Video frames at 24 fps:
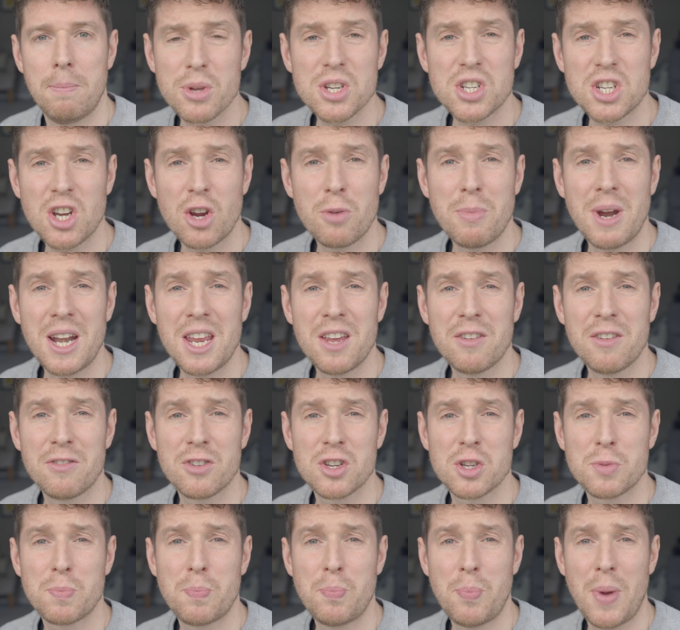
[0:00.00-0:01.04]
But so many of
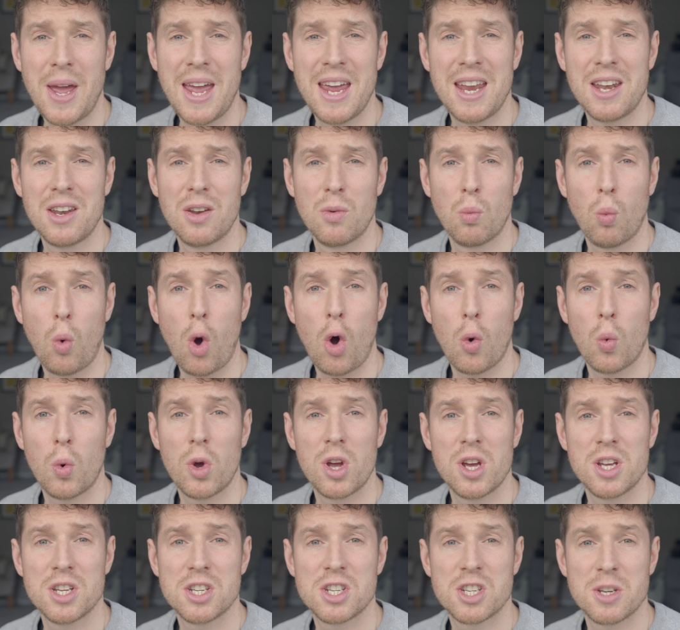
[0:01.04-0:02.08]
us pin what
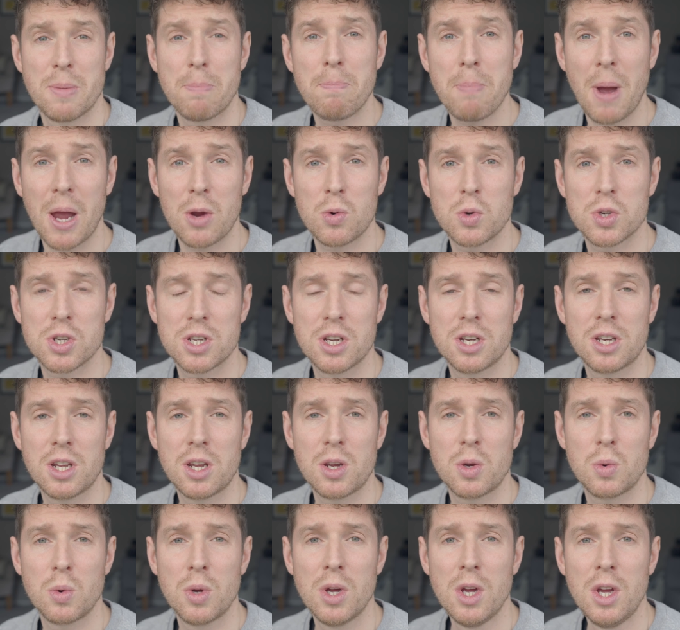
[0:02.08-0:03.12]
we're supposed to
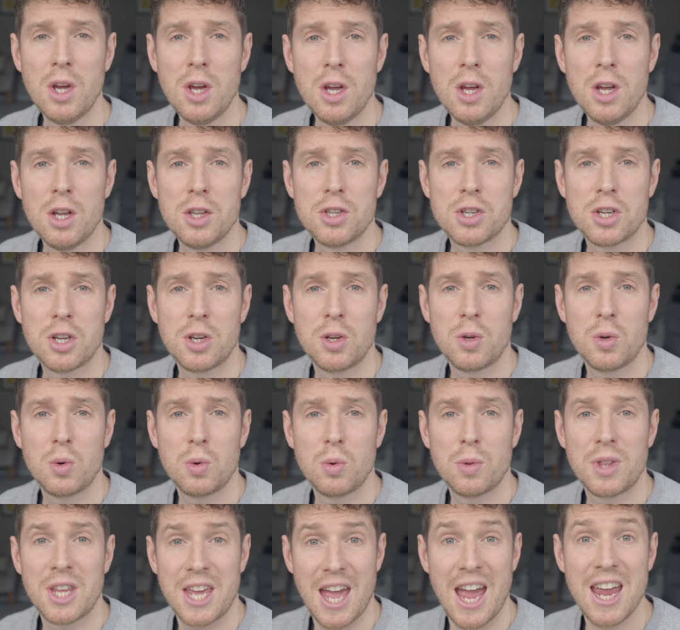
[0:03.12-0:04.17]
do
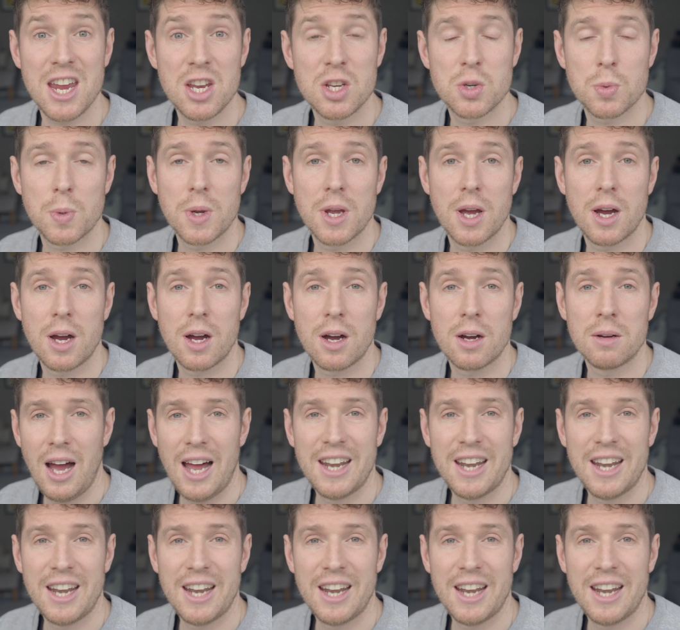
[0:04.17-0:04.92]
to the age we are.